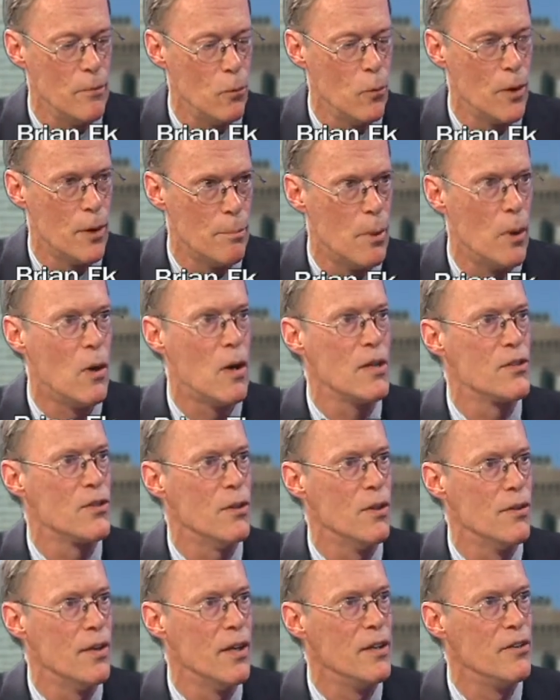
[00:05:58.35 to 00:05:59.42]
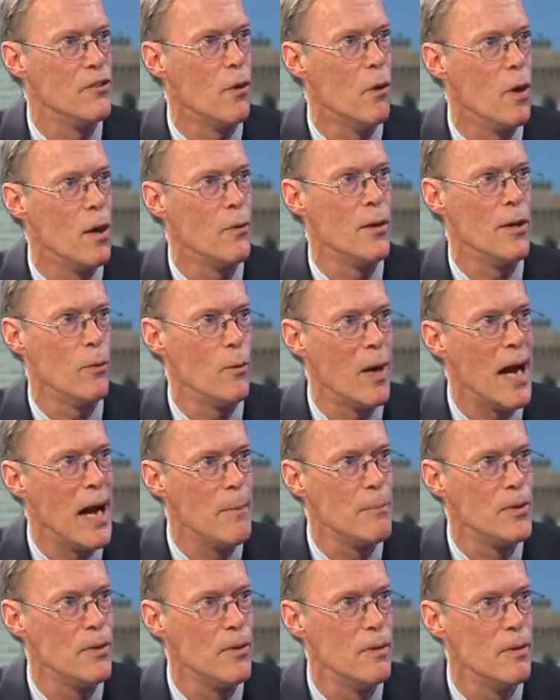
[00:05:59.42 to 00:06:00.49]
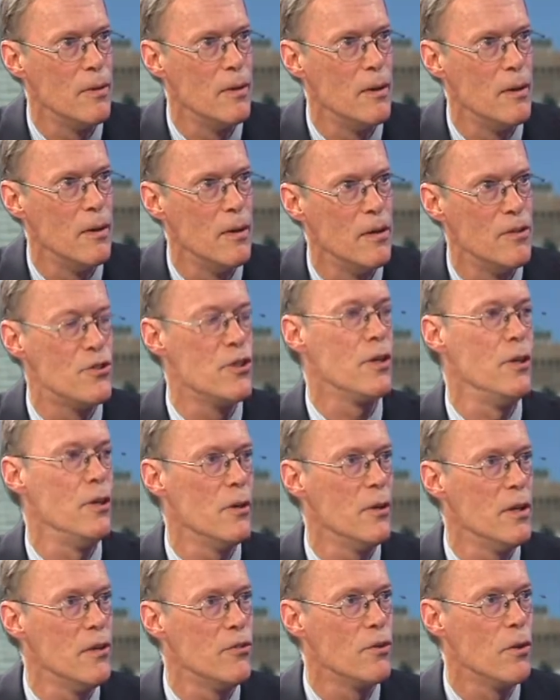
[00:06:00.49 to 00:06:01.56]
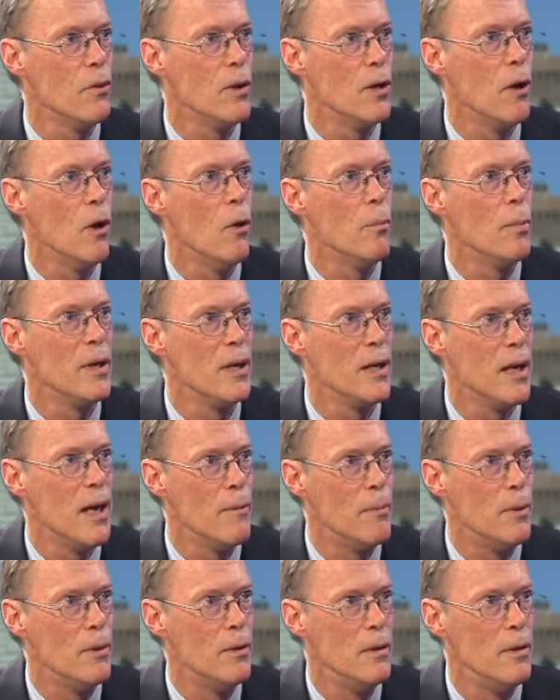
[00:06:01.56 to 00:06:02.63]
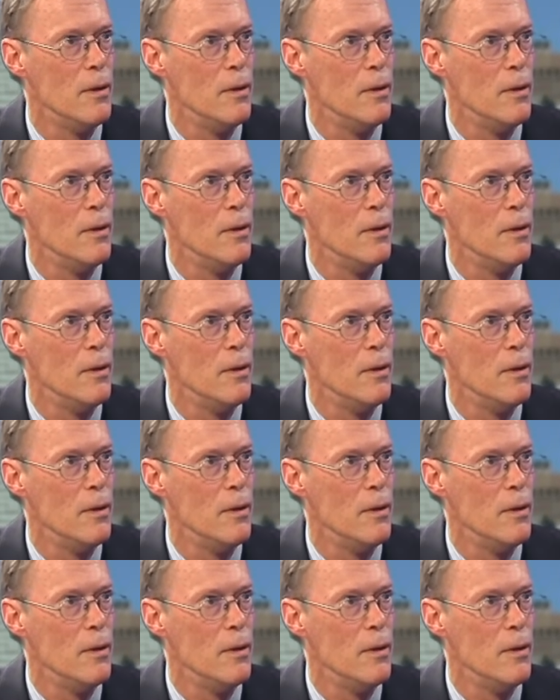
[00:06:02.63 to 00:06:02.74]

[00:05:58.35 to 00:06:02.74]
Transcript: with a parcel that's already wrapped, security is going to open it up.